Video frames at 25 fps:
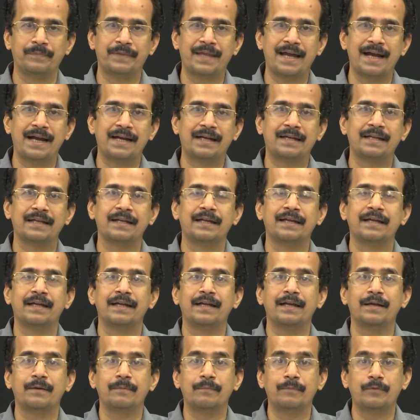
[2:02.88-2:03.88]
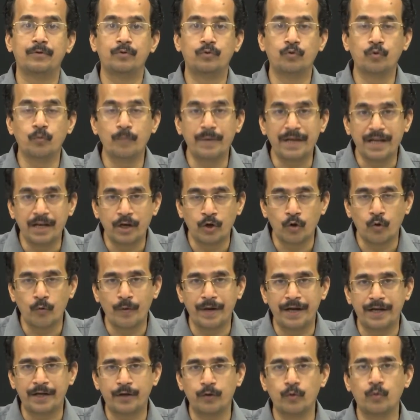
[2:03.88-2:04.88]
that to be
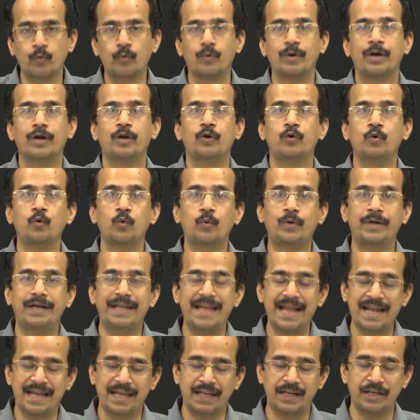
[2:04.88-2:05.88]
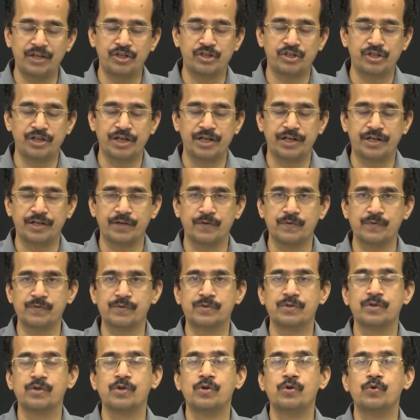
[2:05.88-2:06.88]
innovative, to take
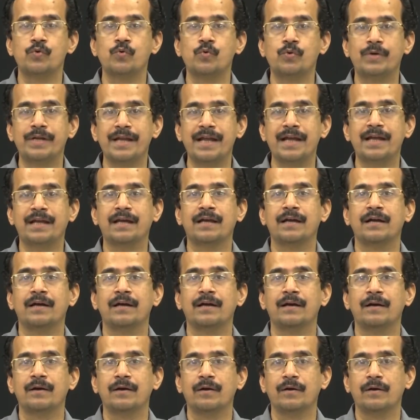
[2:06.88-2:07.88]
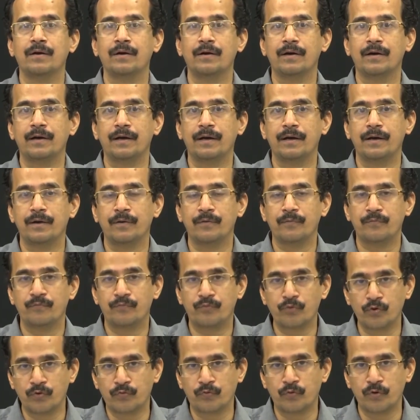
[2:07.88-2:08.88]
initiatives, to take
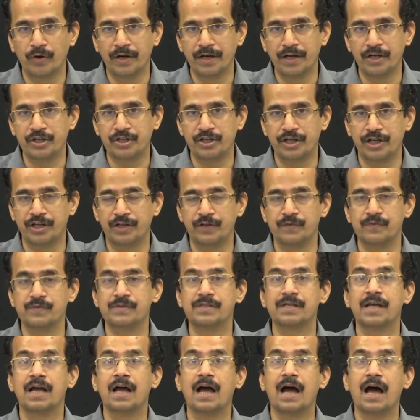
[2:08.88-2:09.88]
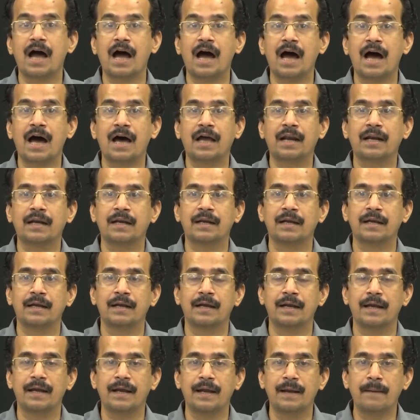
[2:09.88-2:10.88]
fruitful initiatives are
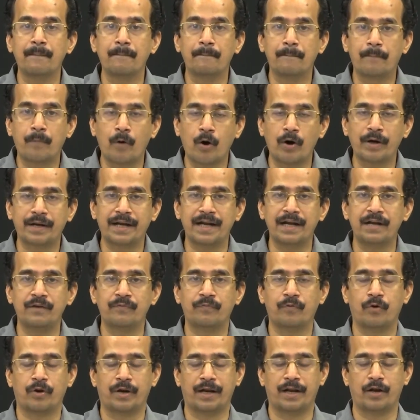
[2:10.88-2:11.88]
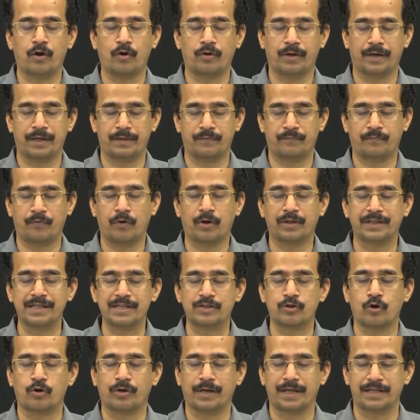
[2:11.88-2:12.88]
important for an organi for
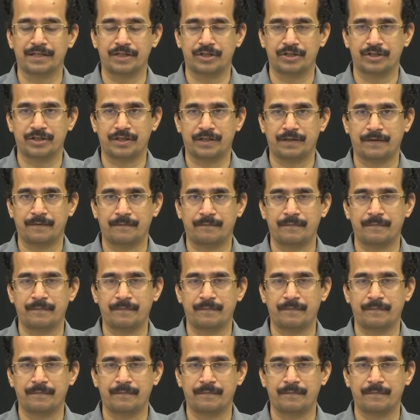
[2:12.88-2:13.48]
this organization.